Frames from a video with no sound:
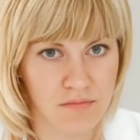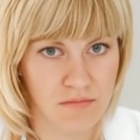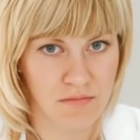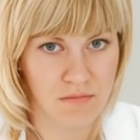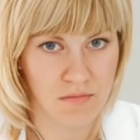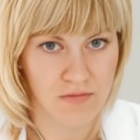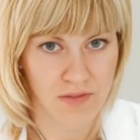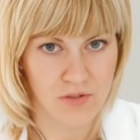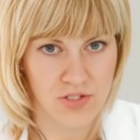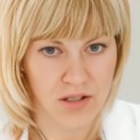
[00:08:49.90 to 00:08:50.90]

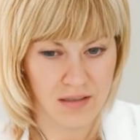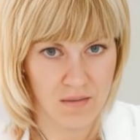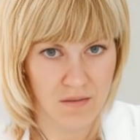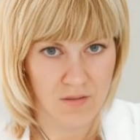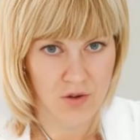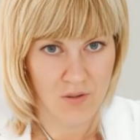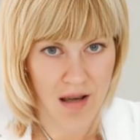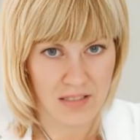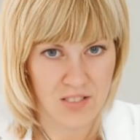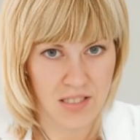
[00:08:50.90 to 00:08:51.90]
Function: collect
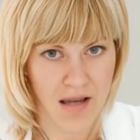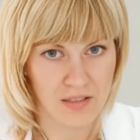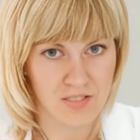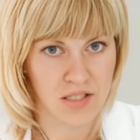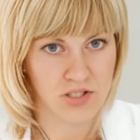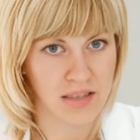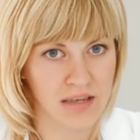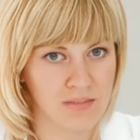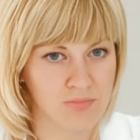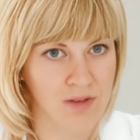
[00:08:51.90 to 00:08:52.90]
deoxygenated
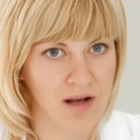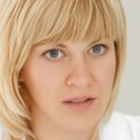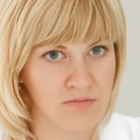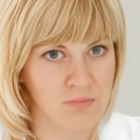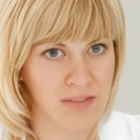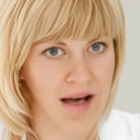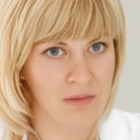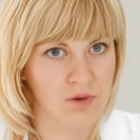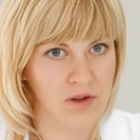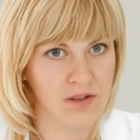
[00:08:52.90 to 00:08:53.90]
blood from
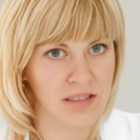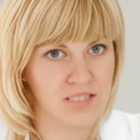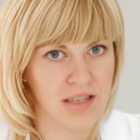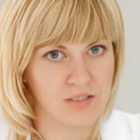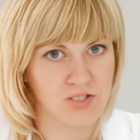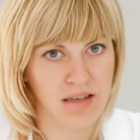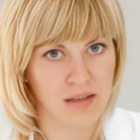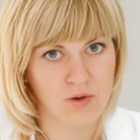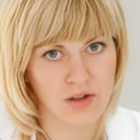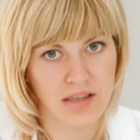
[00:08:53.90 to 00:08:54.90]
capillaries and channel it
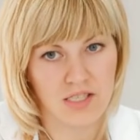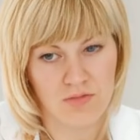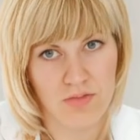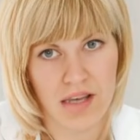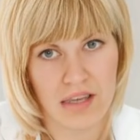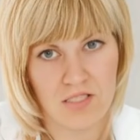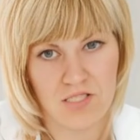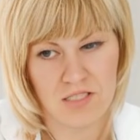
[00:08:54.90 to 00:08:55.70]
into veins.